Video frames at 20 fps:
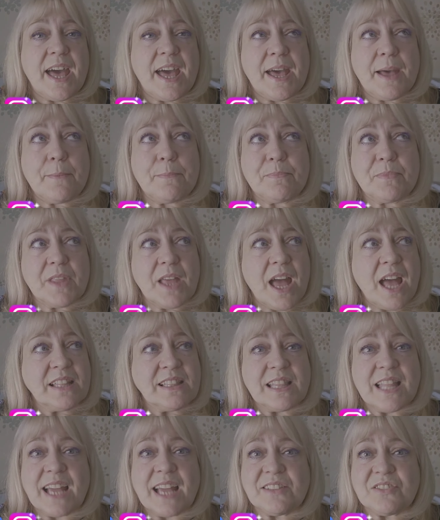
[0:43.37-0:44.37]

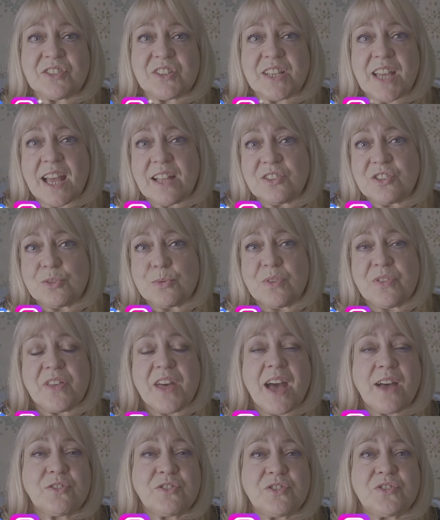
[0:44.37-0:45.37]
I'd like to get to
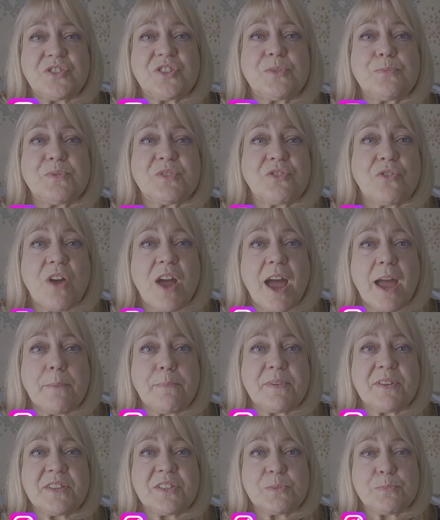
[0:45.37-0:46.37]
1,000
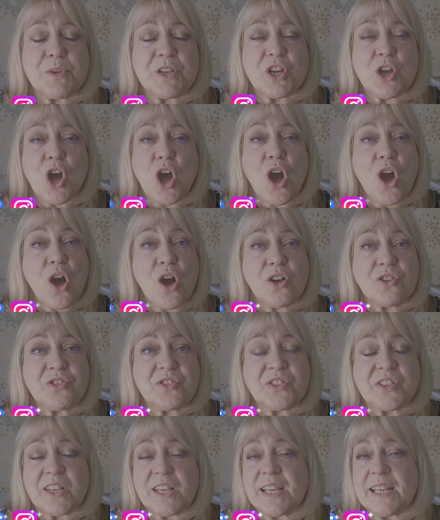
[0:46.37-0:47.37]
subscribers
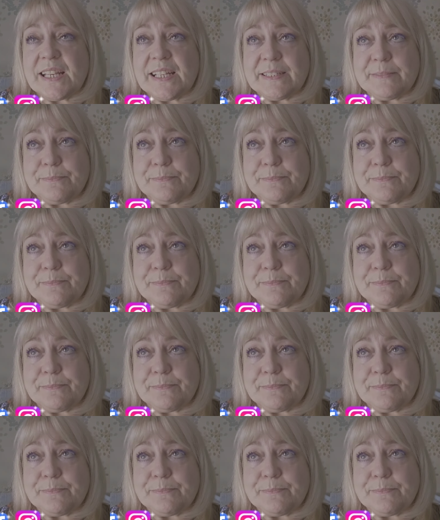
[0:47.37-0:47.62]
because